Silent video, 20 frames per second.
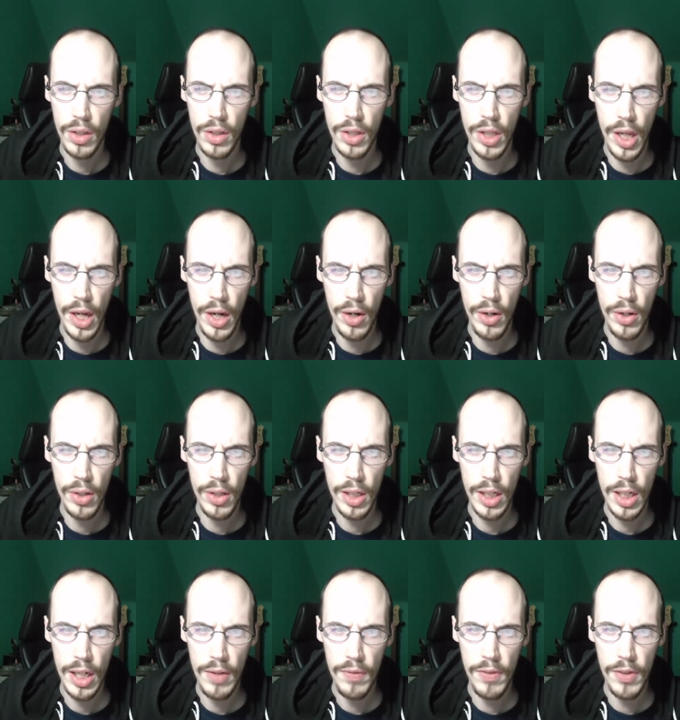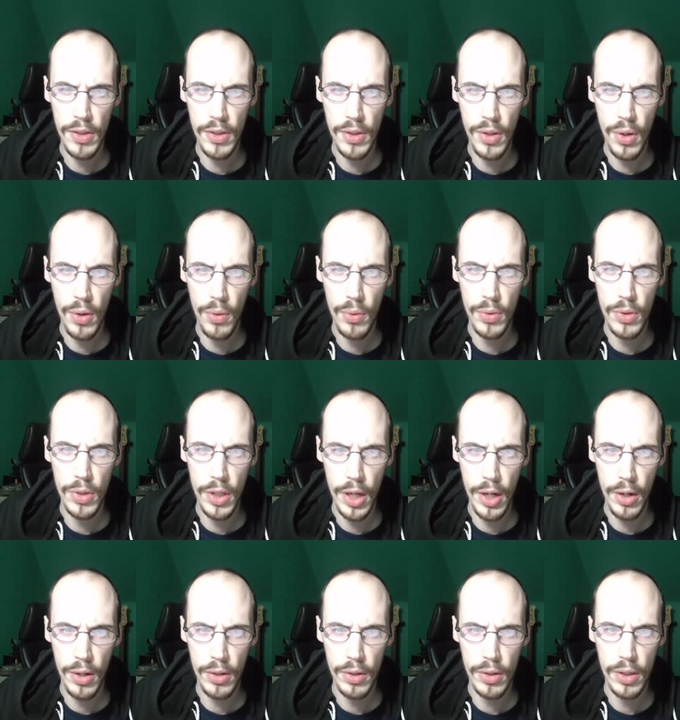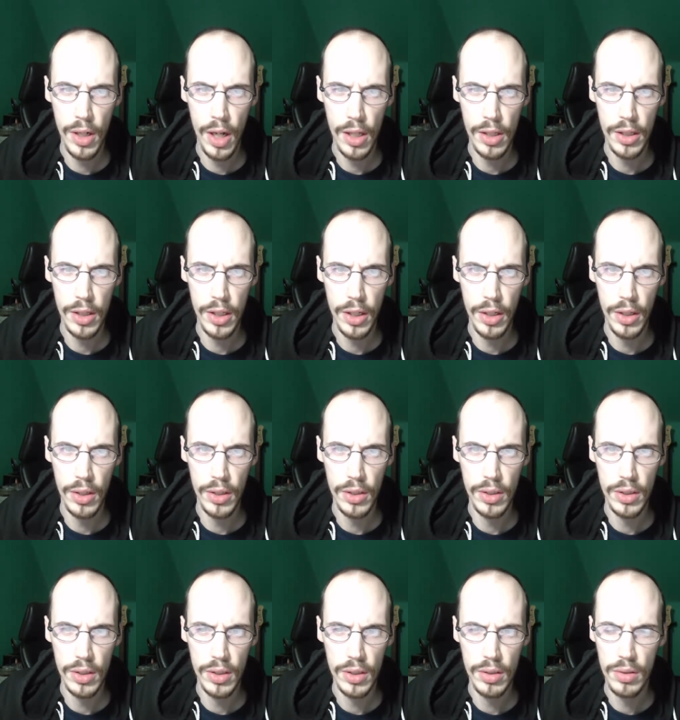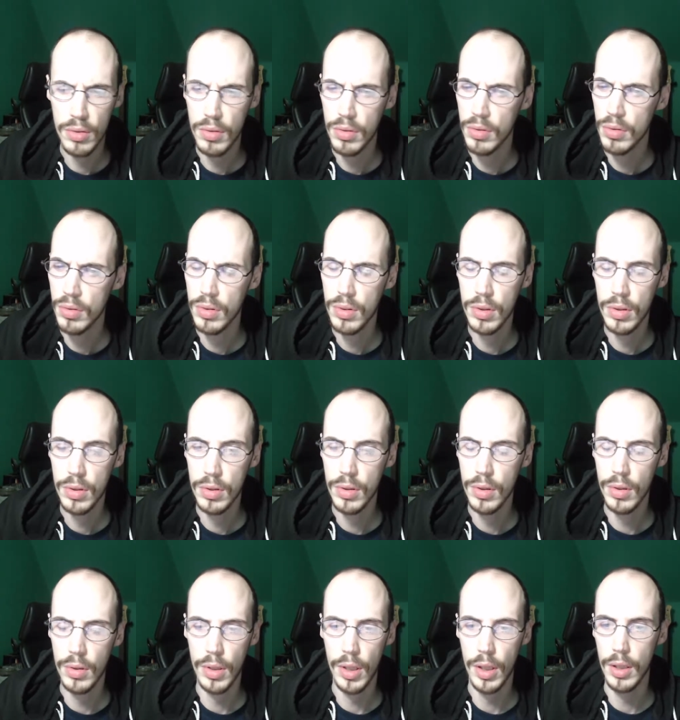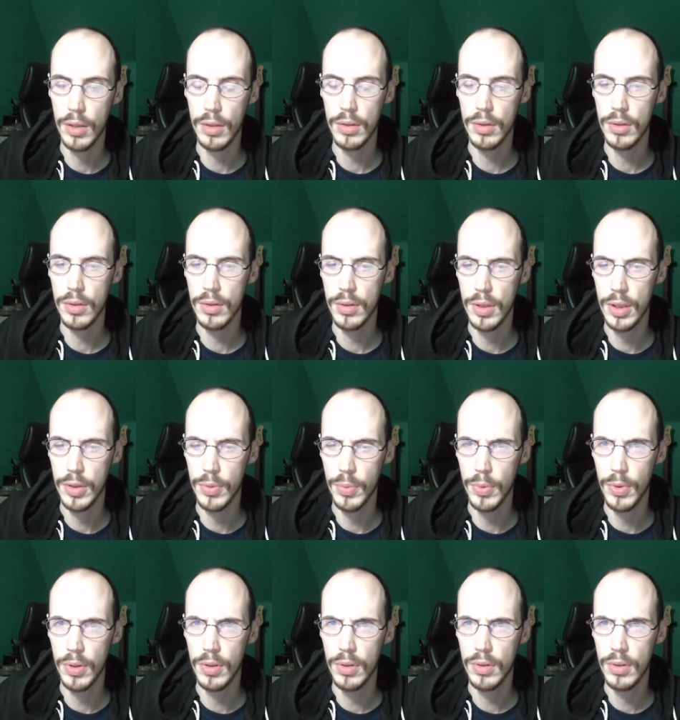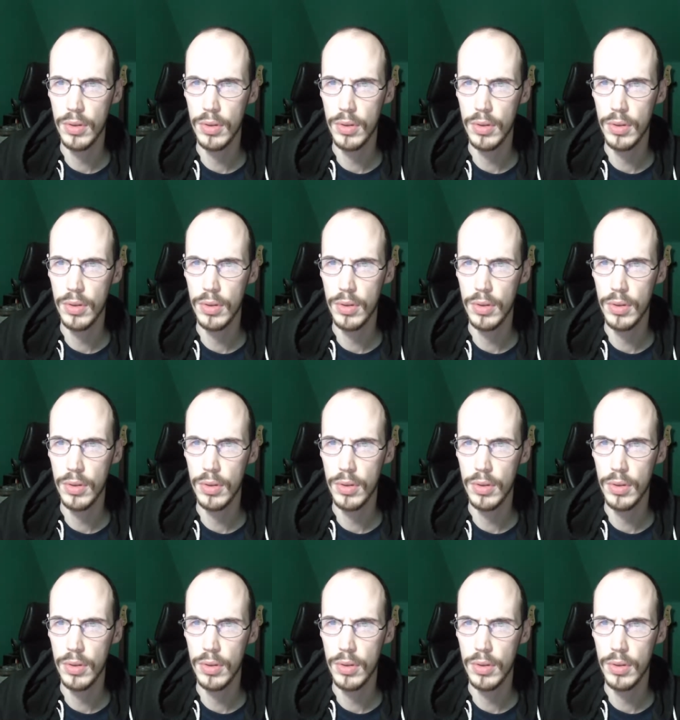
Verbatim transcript: There, even though they're not there. Okay, weird.